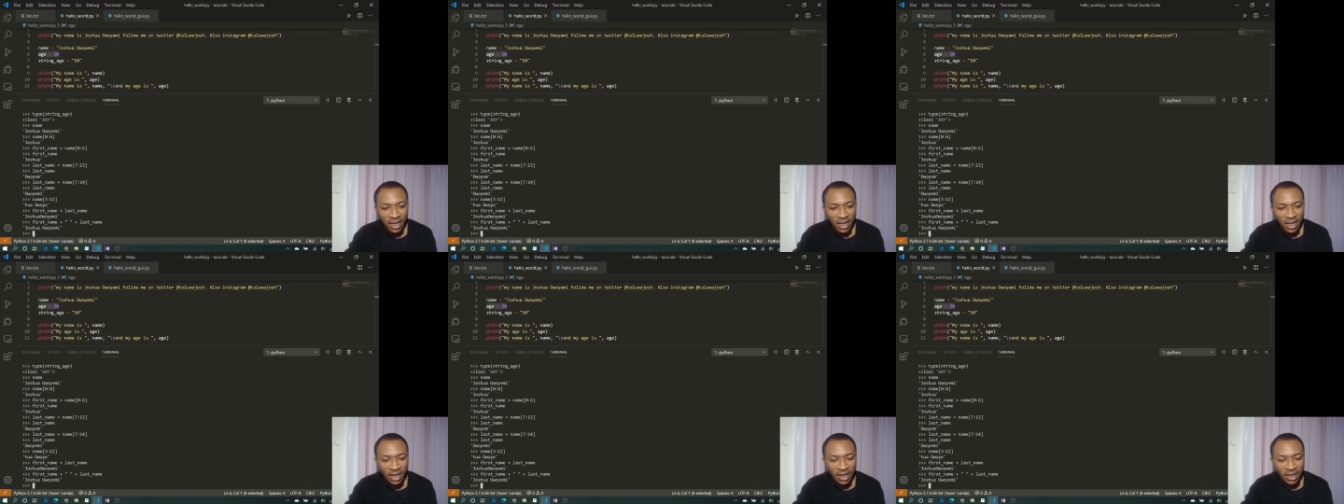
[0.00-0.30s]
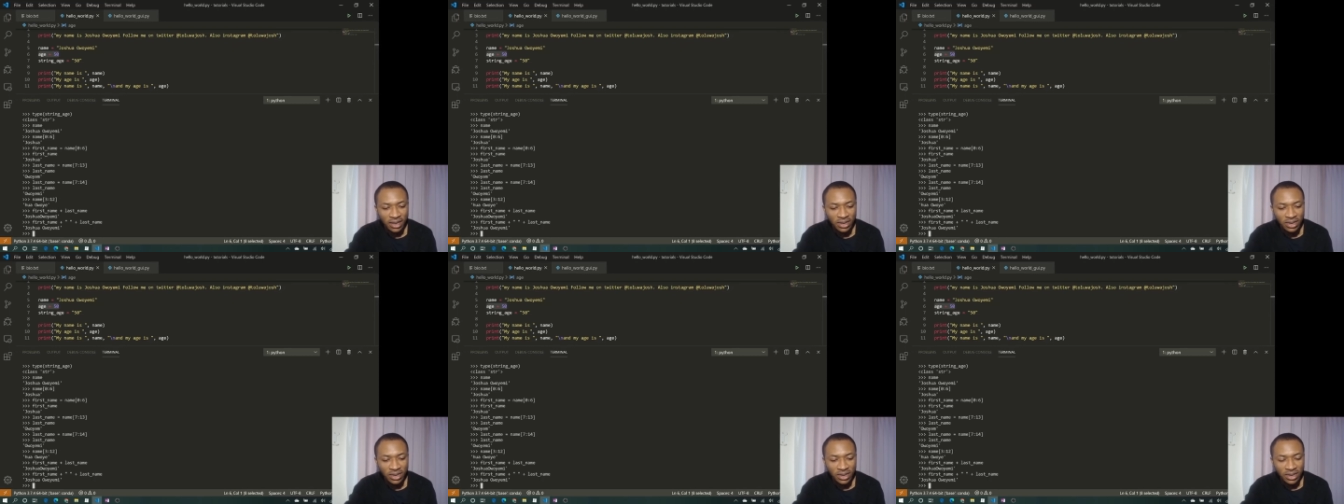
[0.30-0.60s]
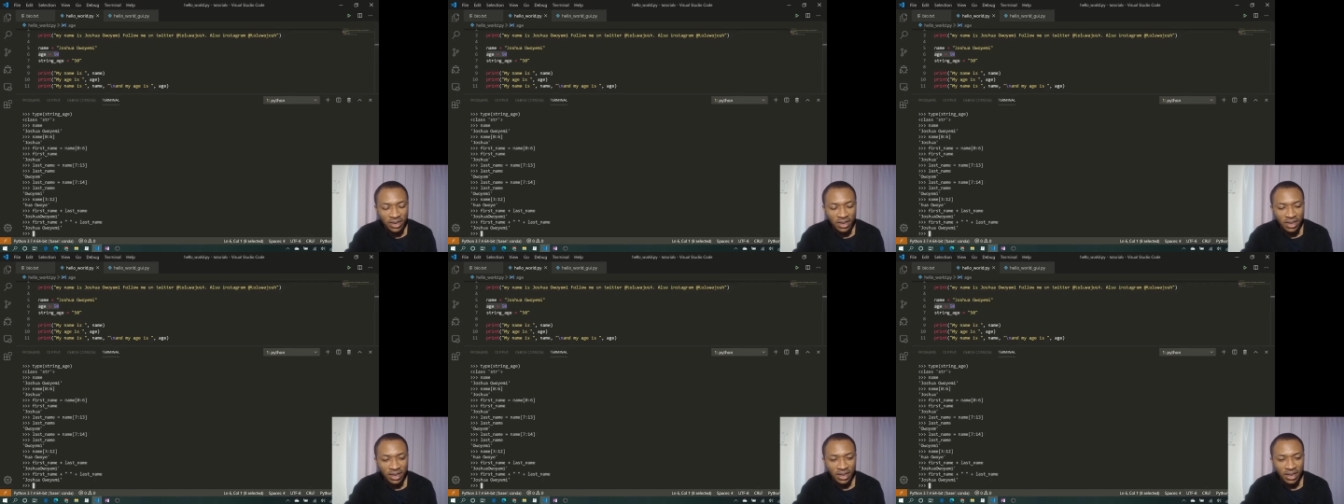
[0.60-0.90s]
age
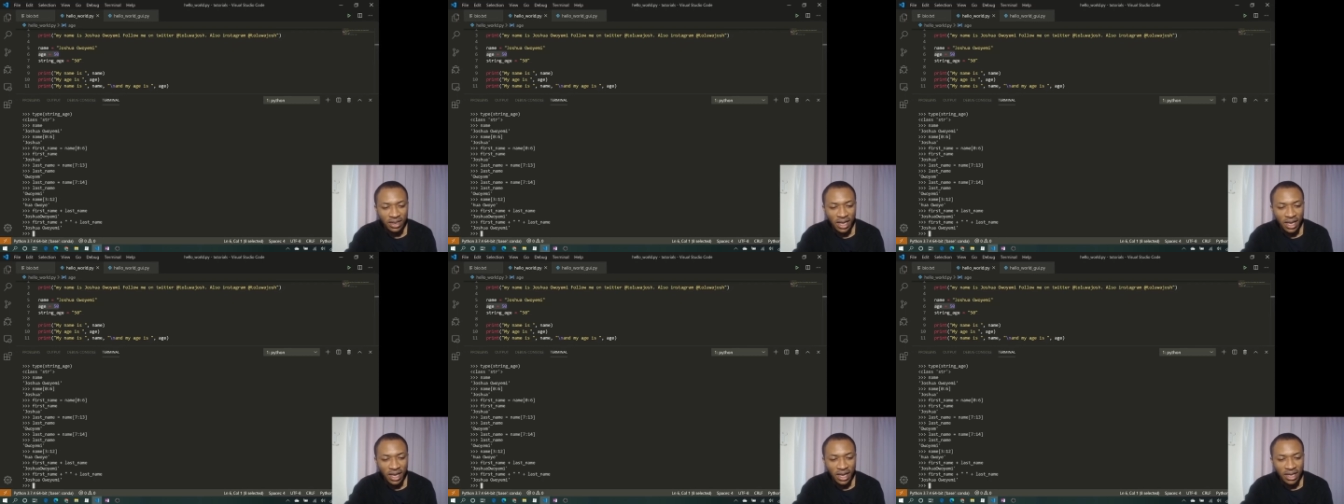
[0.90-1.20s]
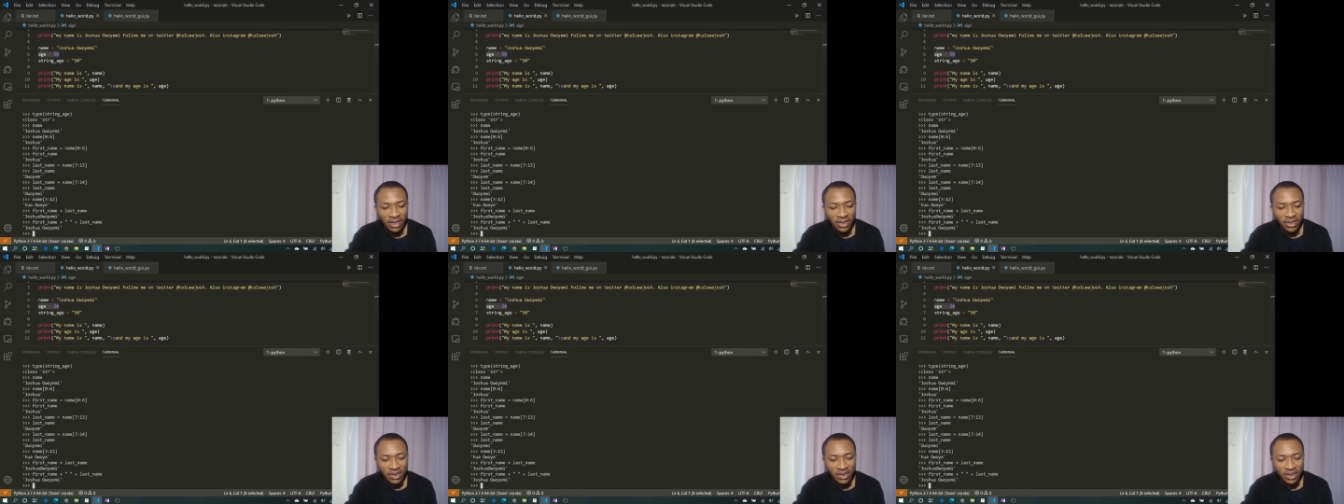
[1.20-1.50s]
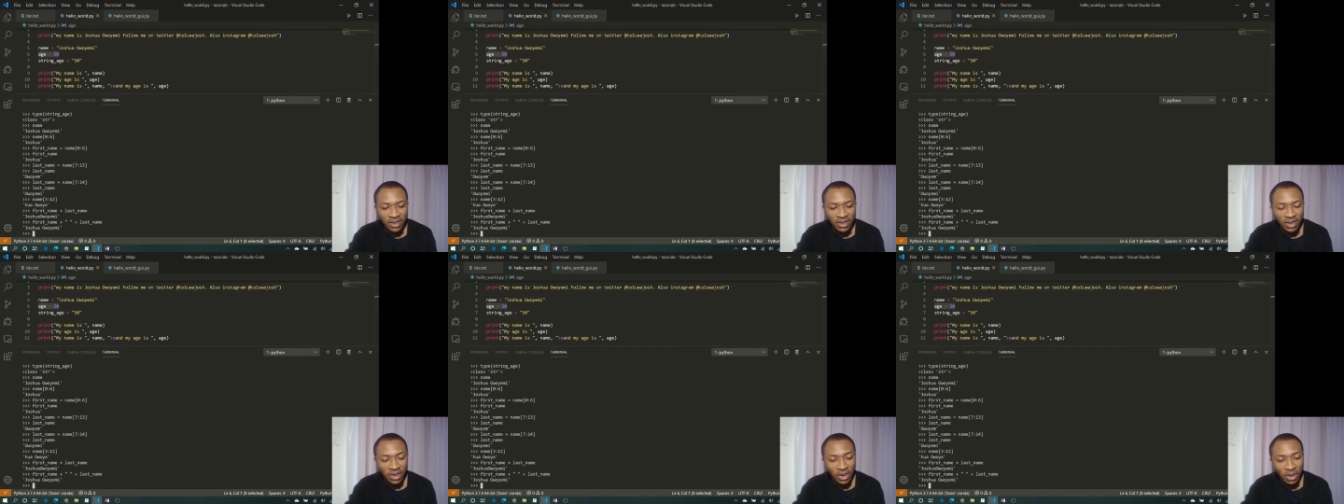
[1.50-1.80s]
and
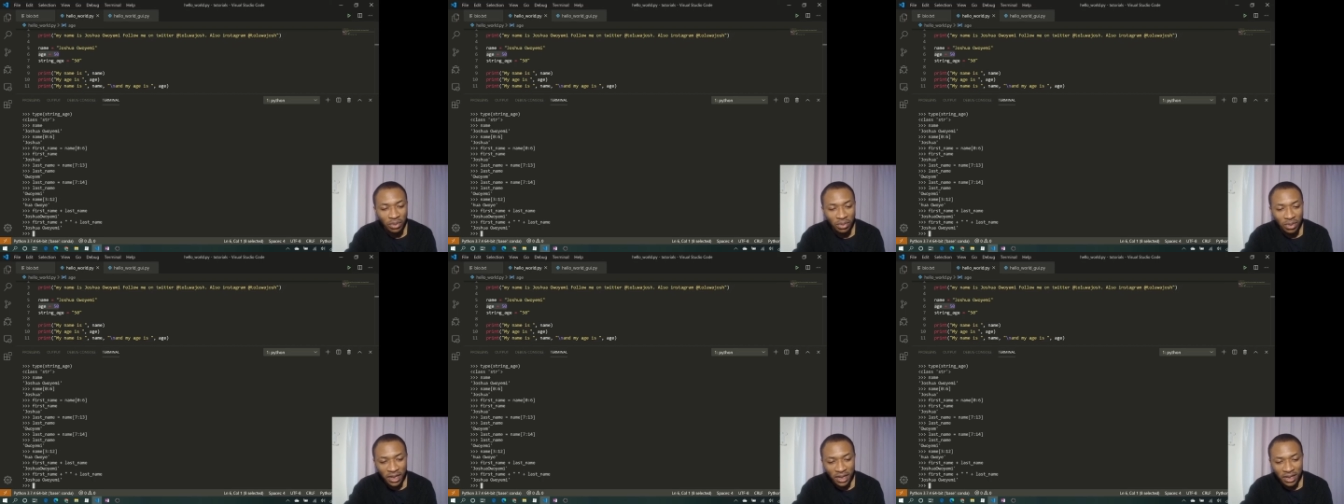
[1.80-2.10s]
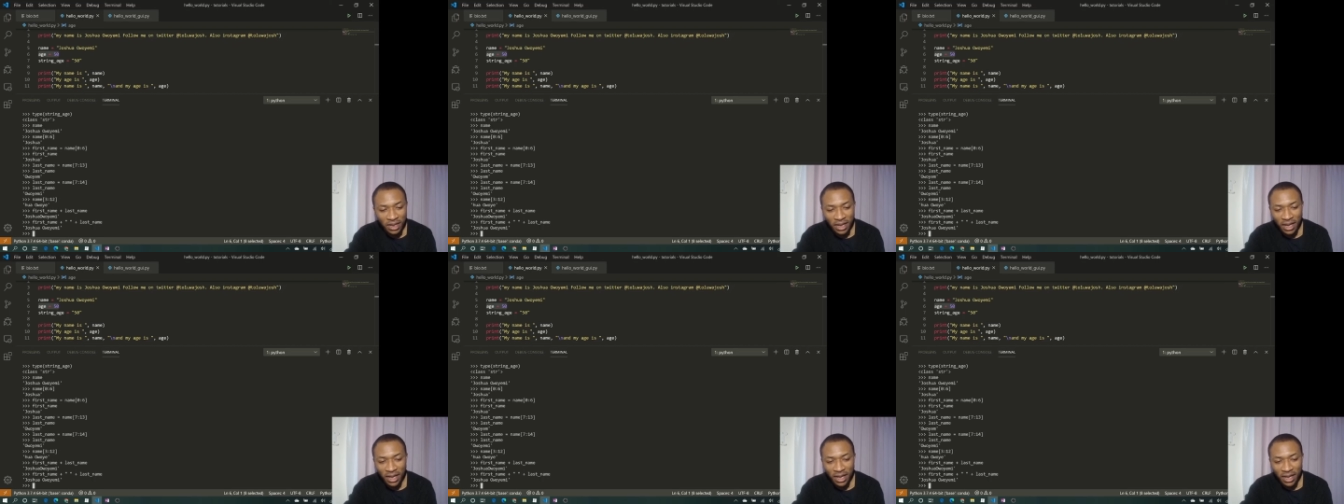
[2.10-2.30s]
the number in